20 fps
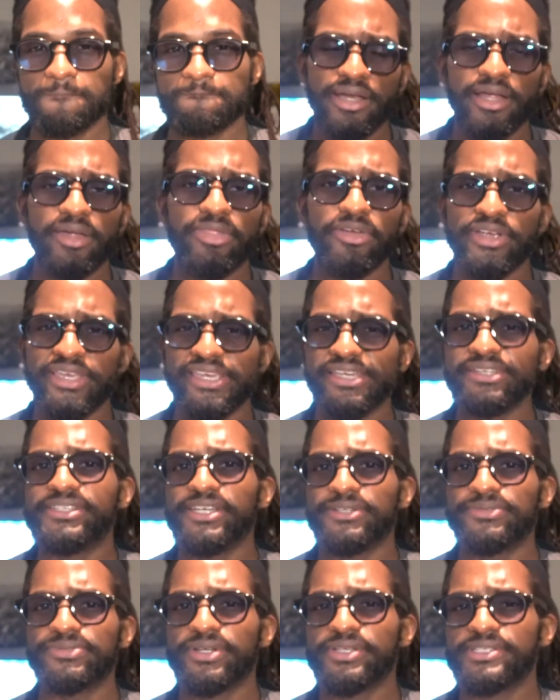Another key
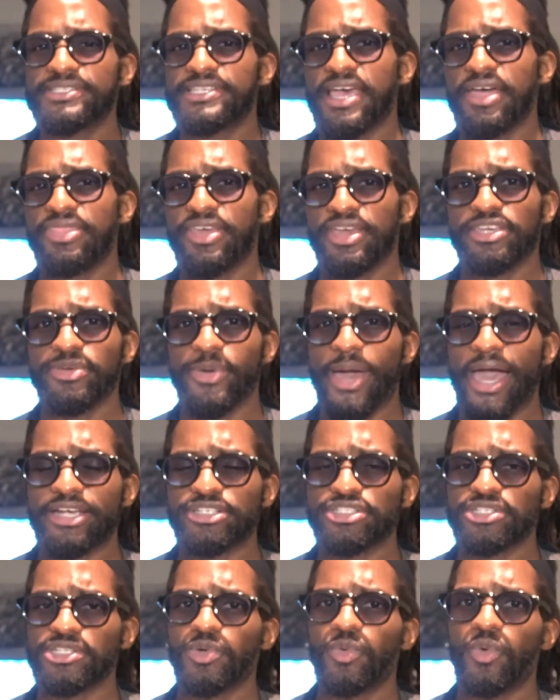difference that you
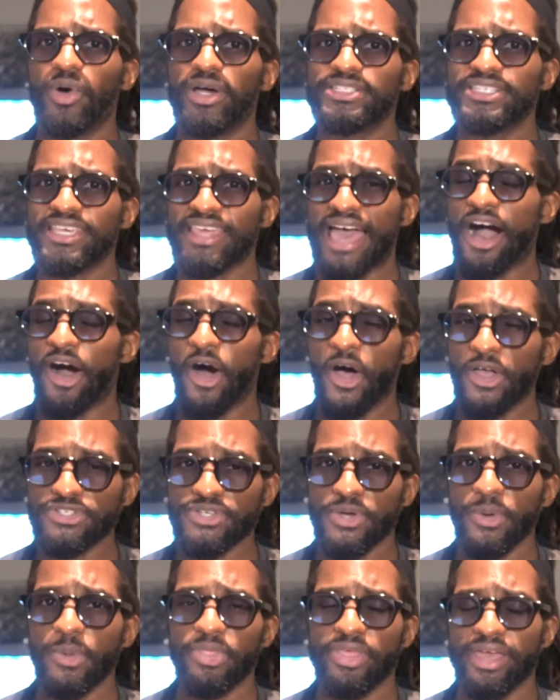actually want to
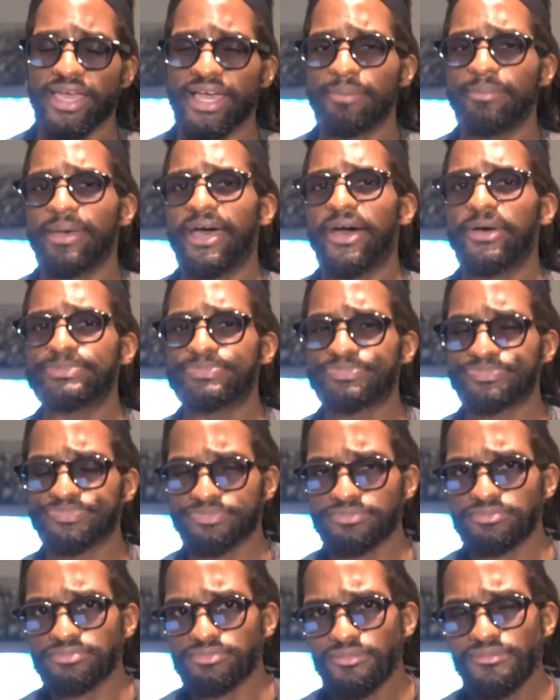also think about
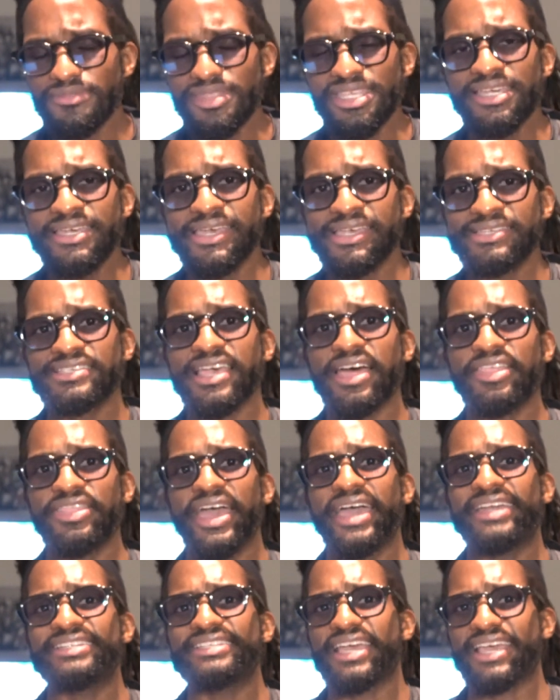is
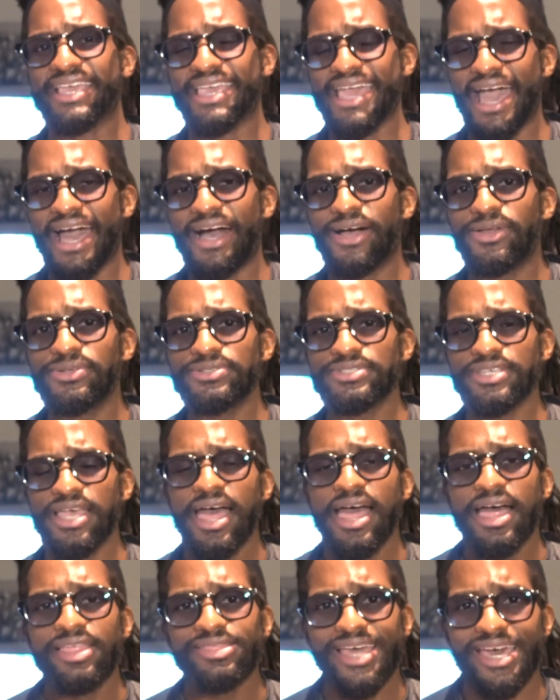that cows
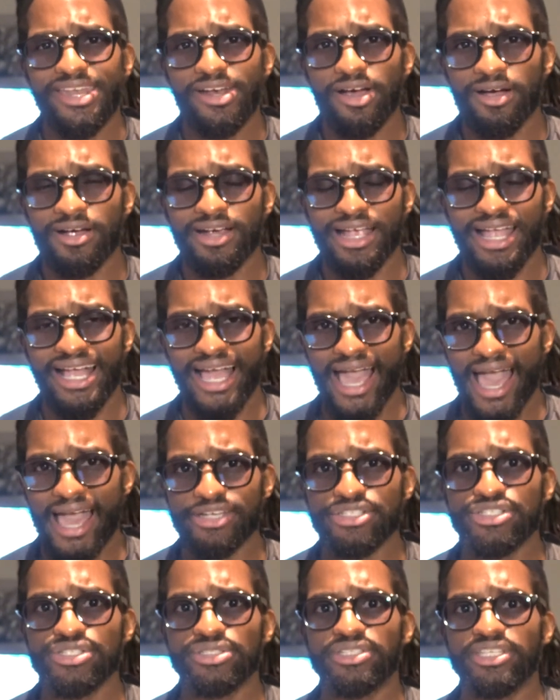that are
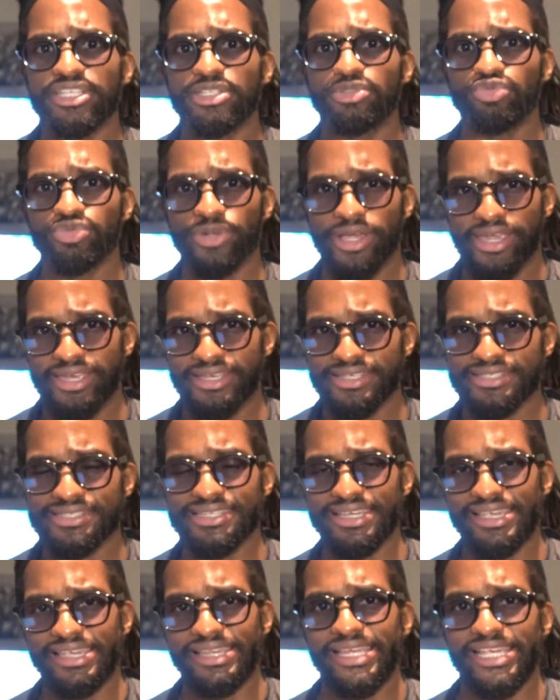actually
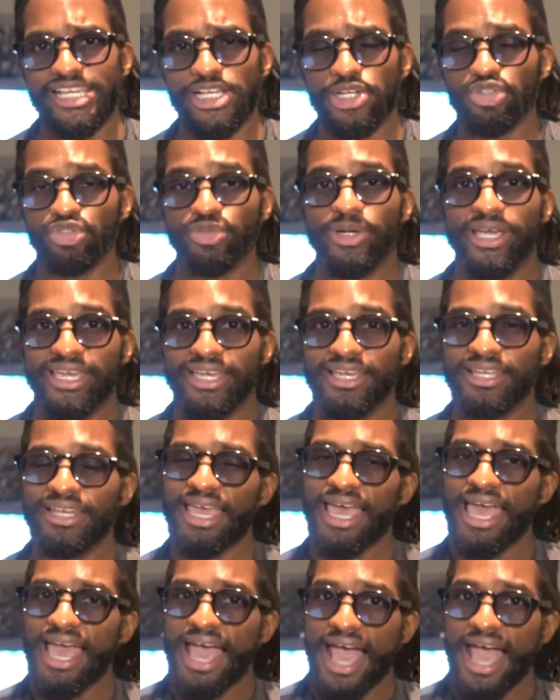raised eating grain